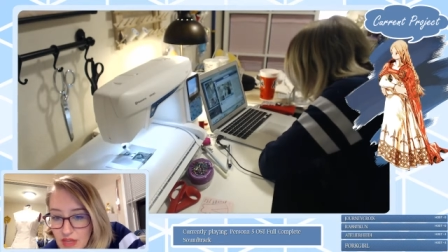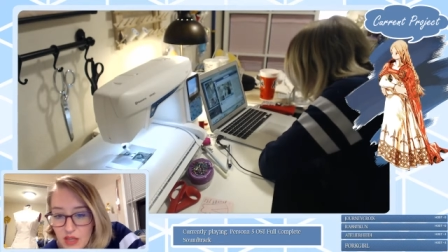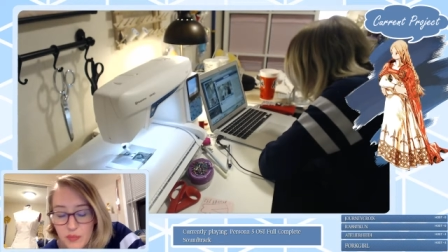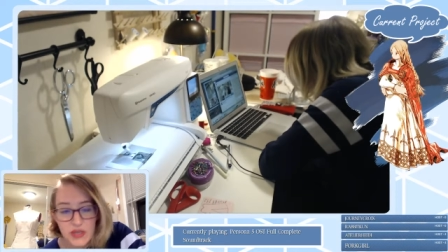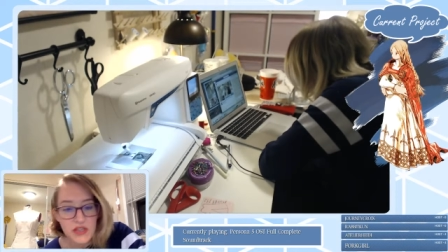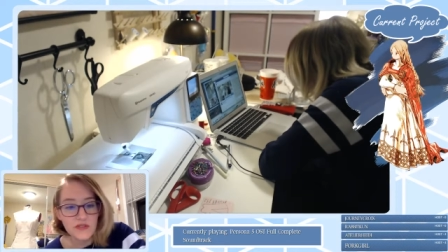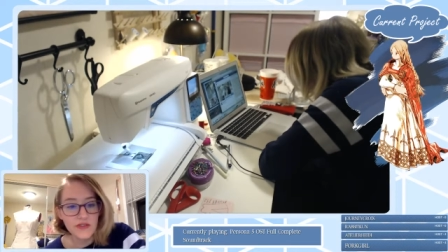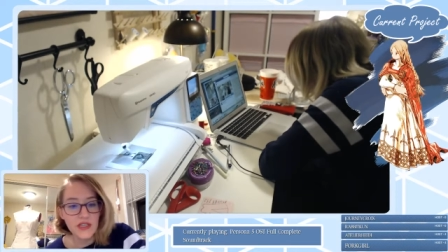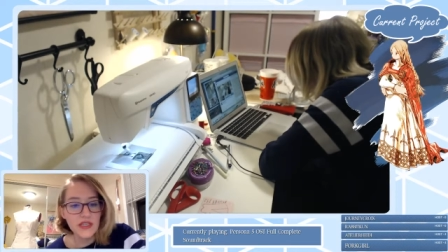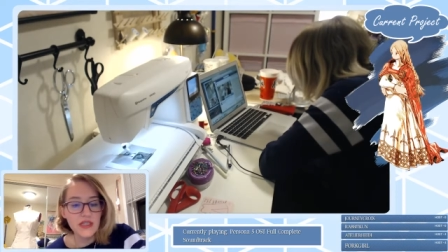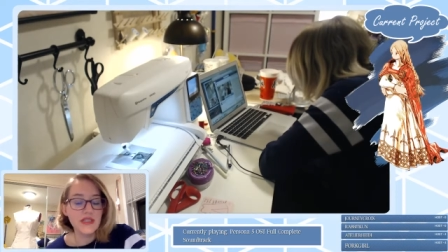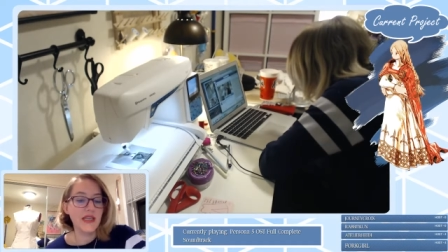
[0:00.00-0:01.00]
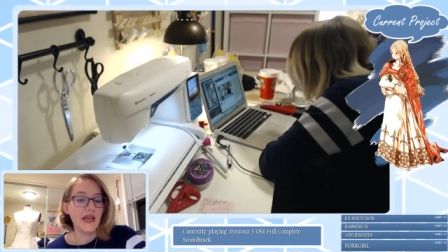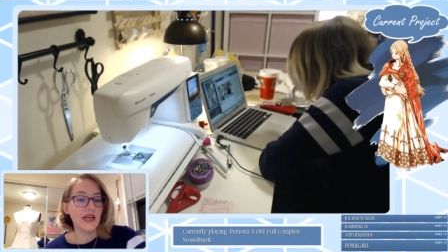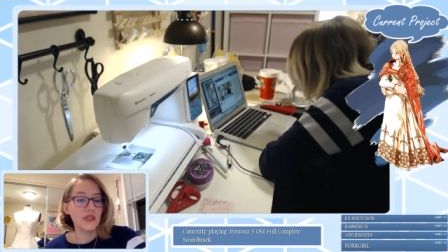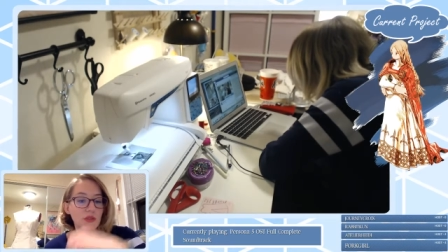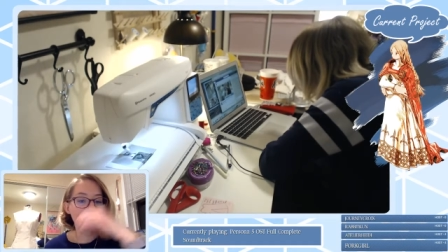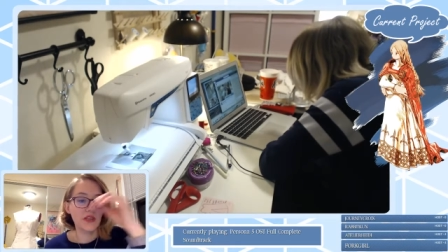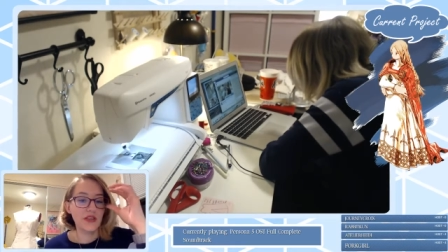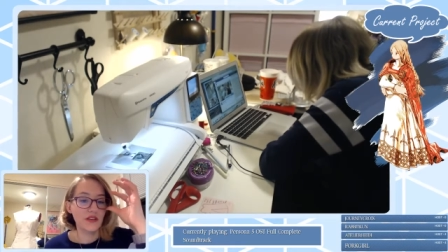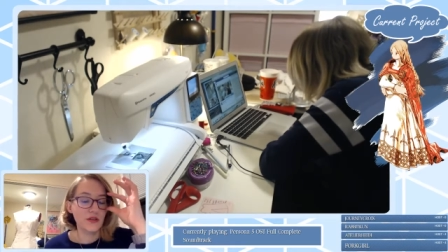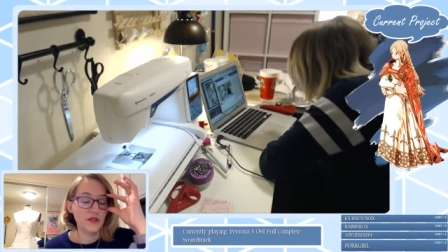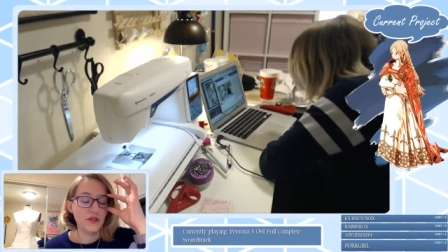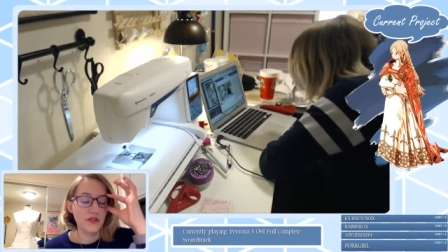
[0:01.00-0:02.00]
PS Vita is actually
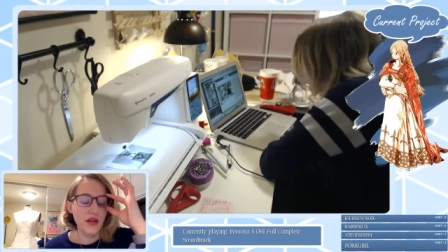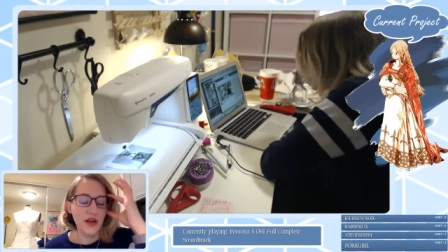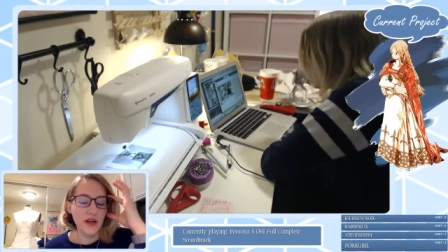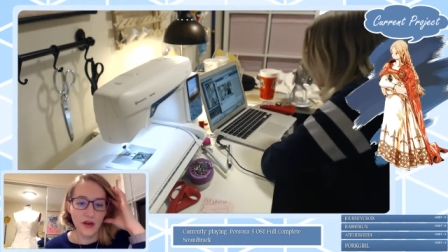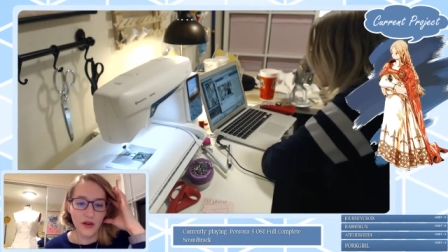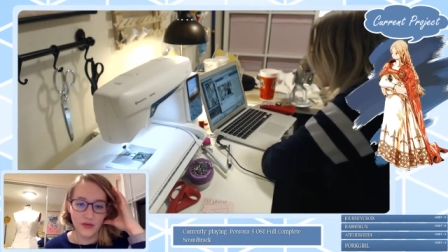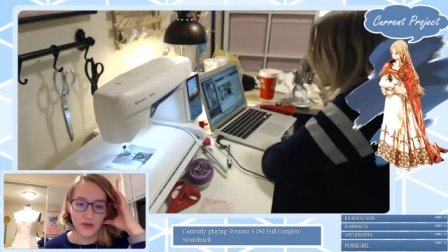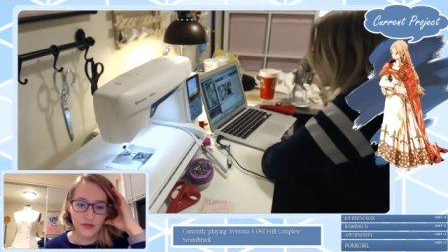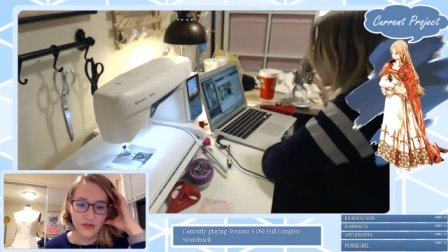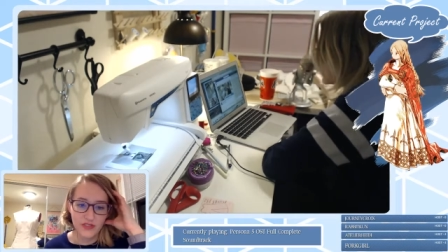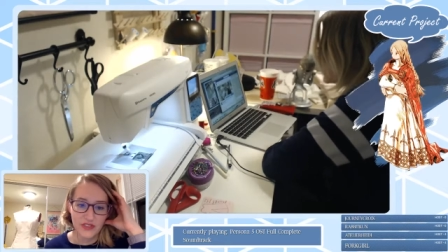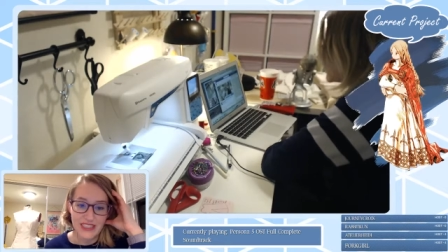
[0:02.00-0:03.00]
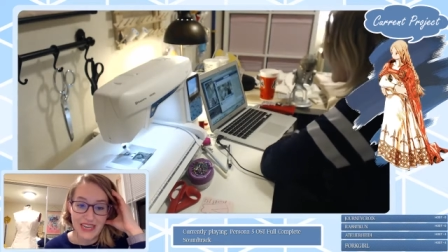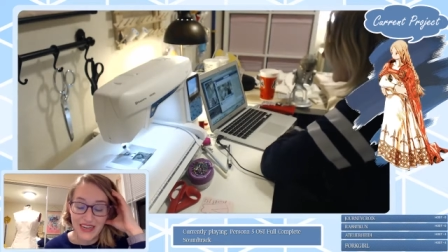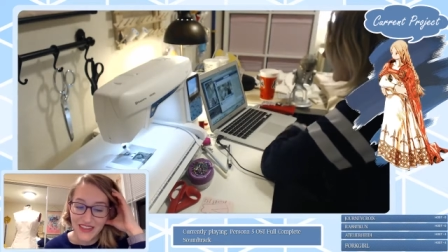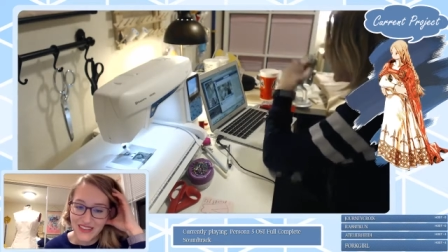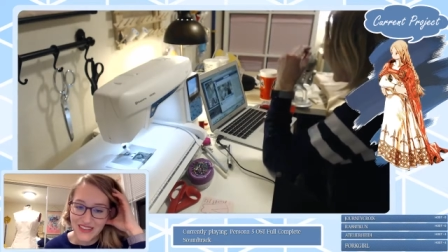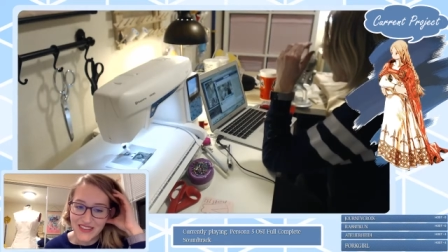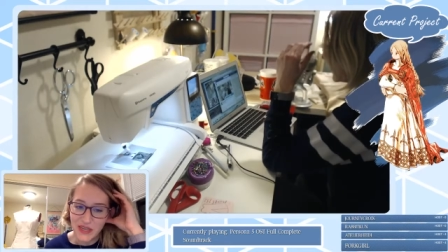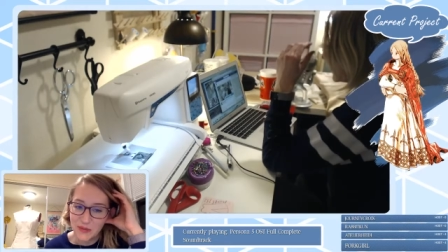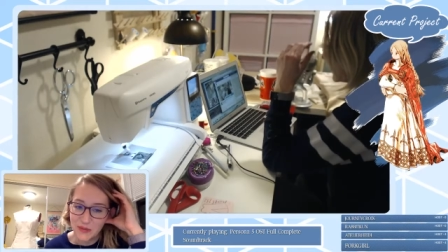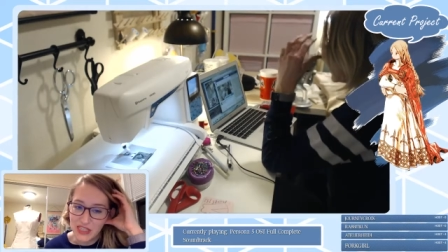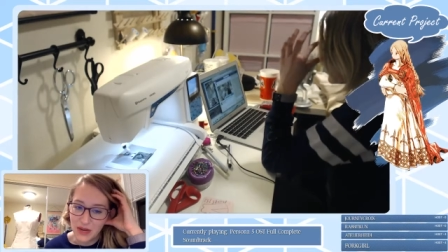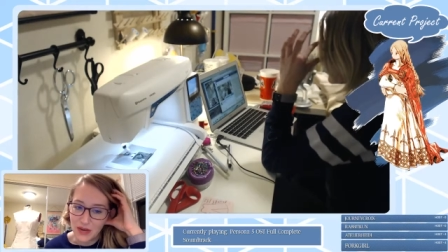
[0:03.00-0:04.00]
there's a lot of dating
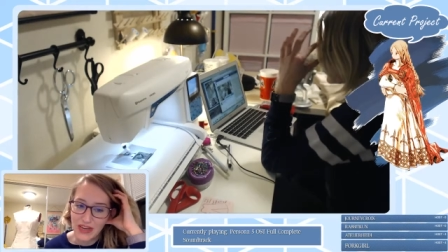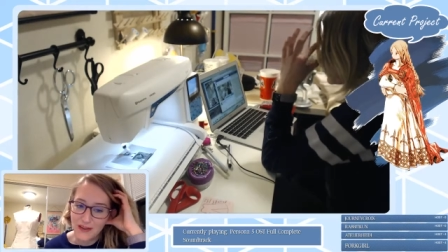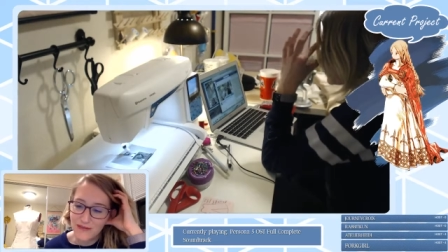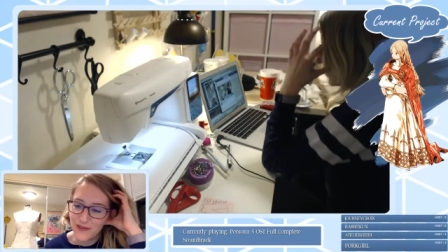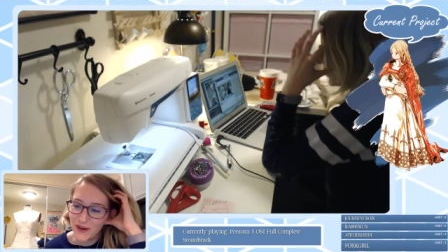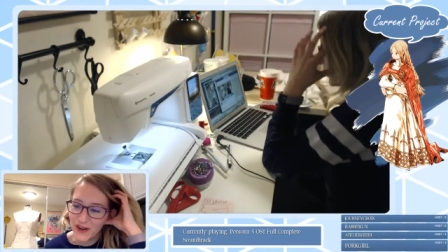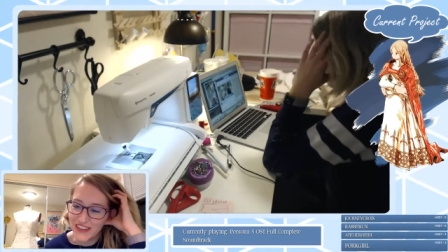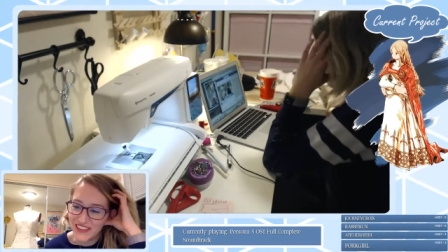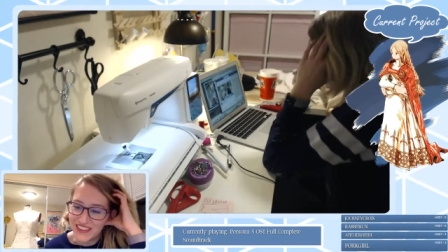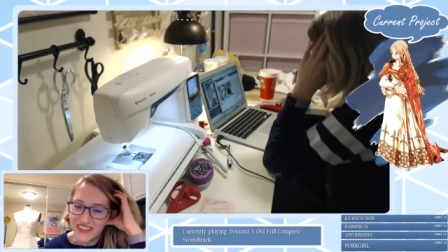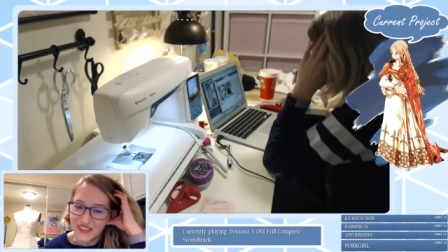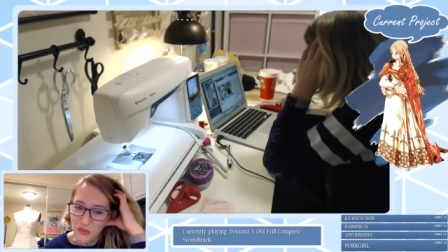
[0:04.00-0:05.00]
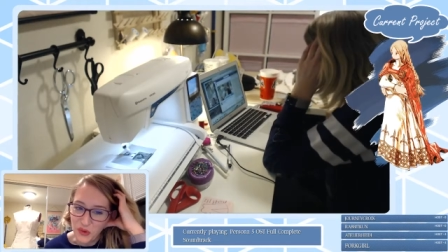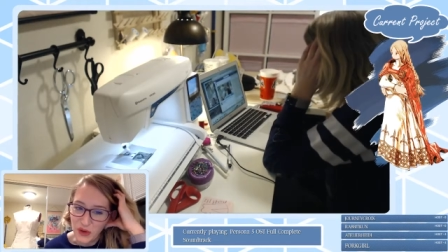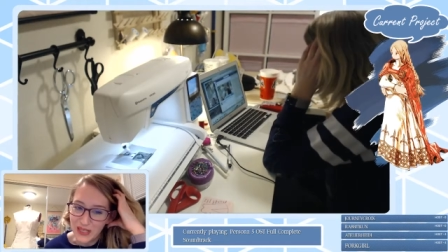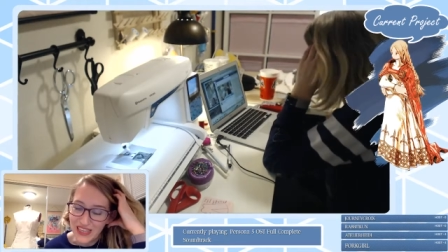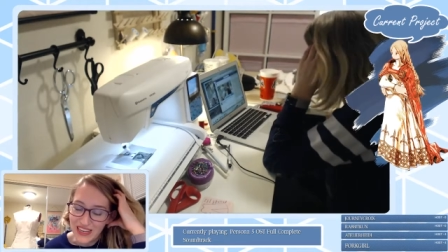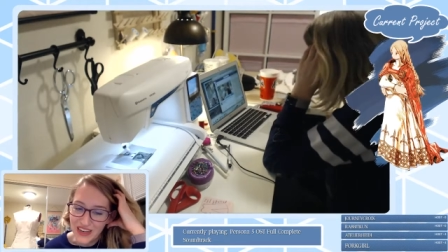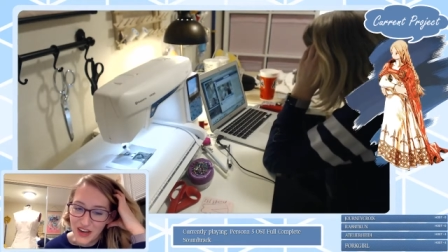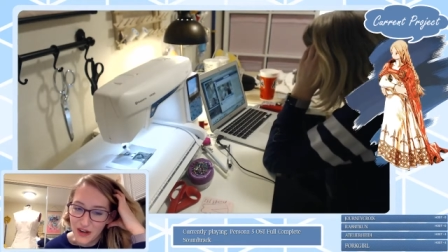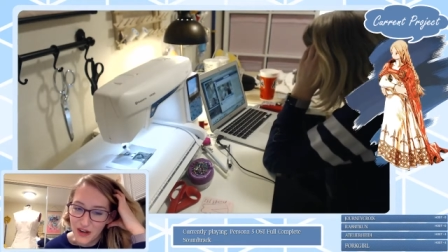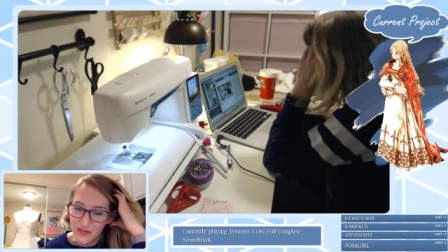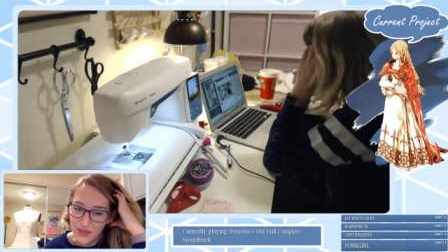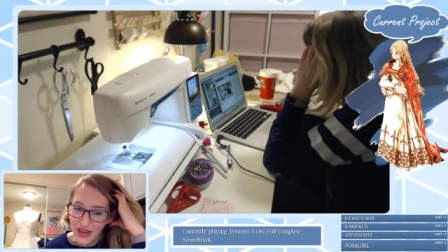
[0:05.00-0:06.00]
sims coming out for it. Weirdly
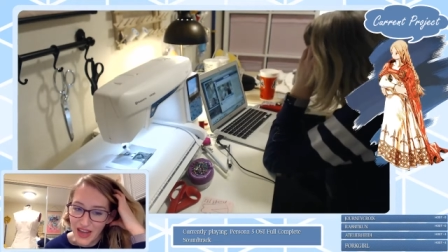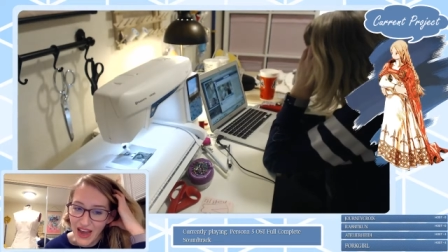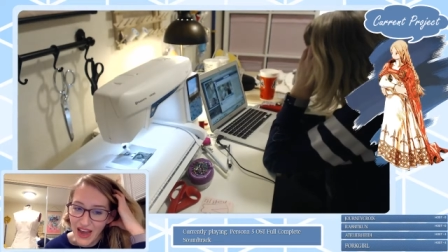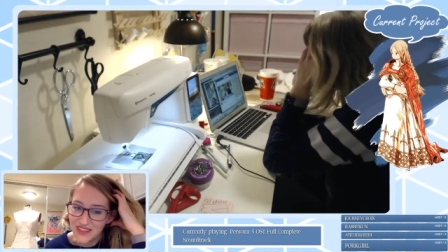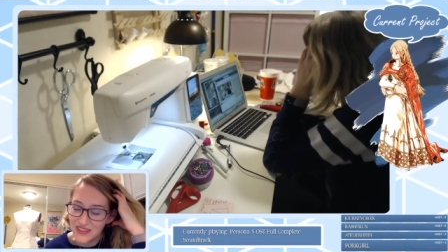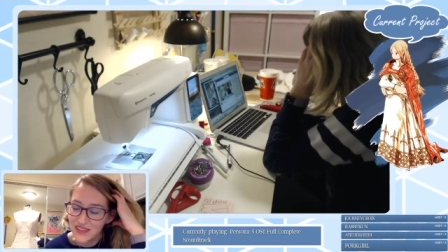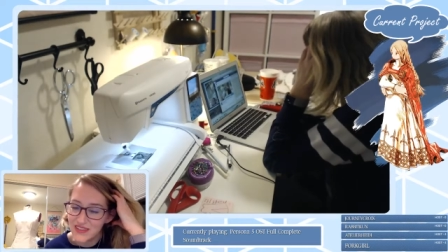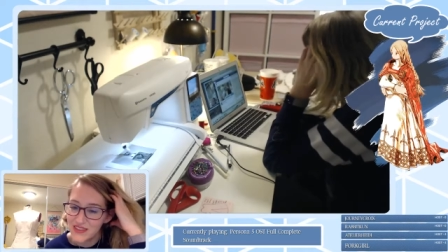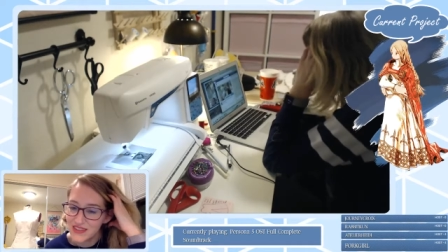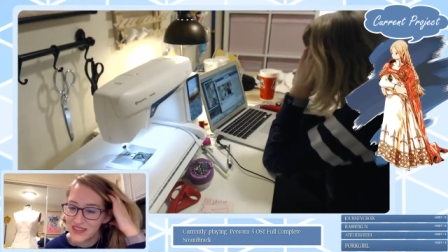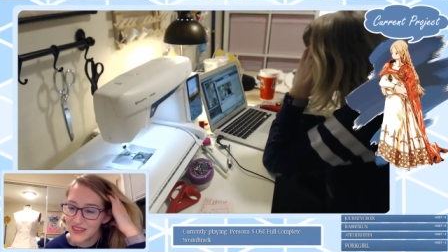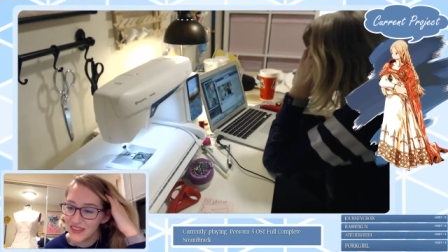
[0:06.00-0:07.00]
enough, by Aksys.